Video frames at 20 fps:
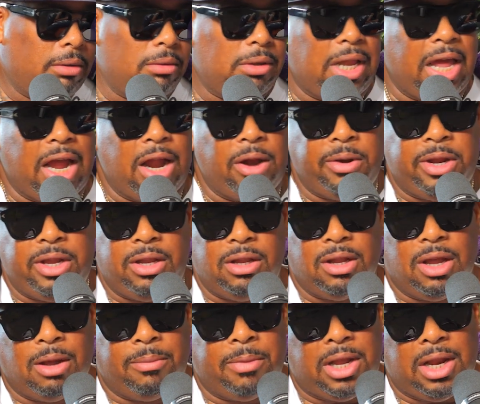
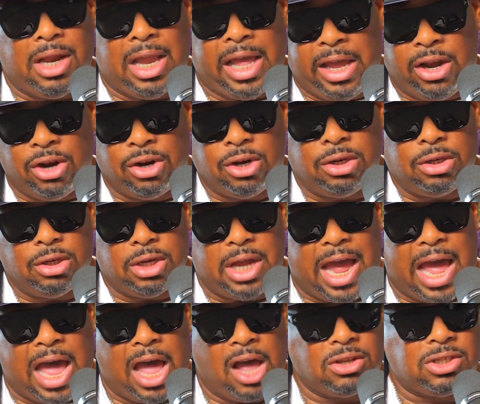Later,
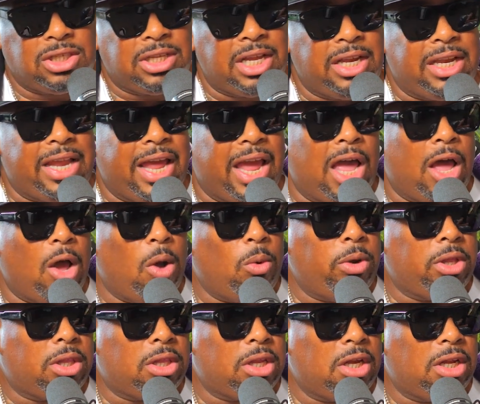Al sat down
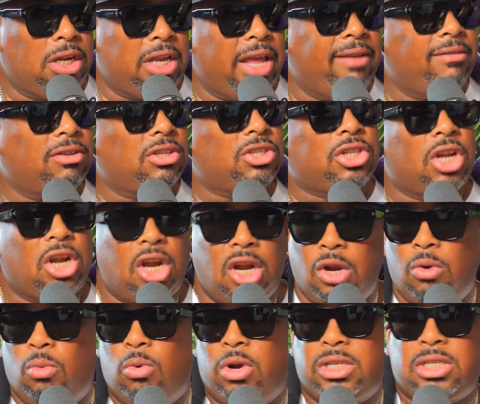with David
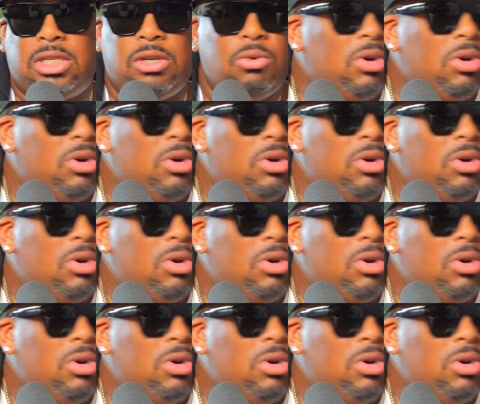Stern once he